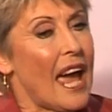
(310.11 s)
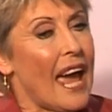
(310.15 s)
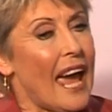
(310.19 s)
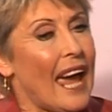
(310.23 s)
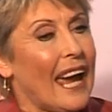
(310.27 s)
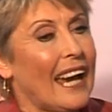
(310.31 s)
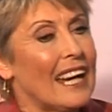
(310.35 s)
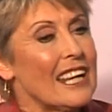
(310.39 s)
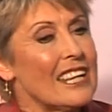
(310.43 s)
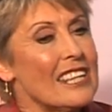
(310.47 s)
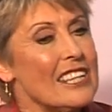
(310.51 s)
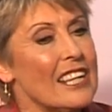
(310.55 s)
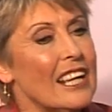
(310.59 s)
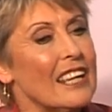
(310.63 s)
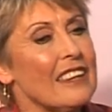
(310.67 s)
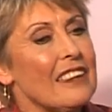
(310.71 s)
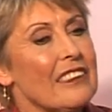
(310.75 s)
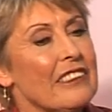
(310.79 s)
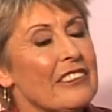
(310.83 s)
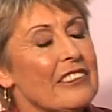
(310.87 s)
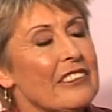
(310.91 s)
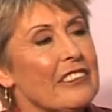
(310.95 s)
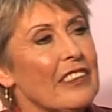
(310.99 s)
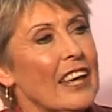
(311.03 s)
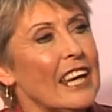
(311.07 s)
and
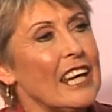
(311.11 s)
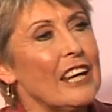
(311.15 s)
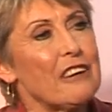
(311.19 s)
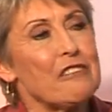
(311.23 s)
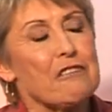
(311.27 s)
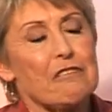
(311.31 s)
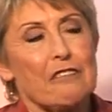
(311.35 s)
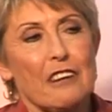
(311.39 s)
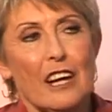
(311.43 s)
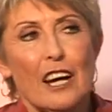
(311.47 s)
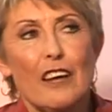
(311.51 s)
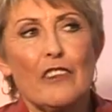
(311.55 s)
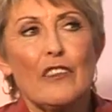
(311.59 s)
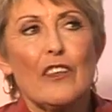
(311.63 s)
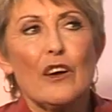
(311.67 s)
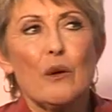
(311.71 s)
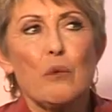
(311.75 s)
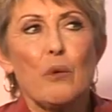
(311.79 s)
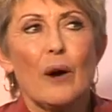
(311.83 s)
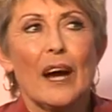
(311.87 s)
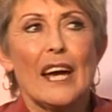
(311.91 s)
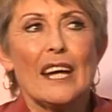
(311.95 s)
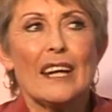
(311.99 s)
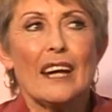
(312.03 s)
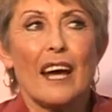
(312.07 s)
yet they have found their
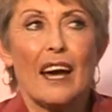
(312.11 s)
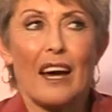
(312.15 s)
way to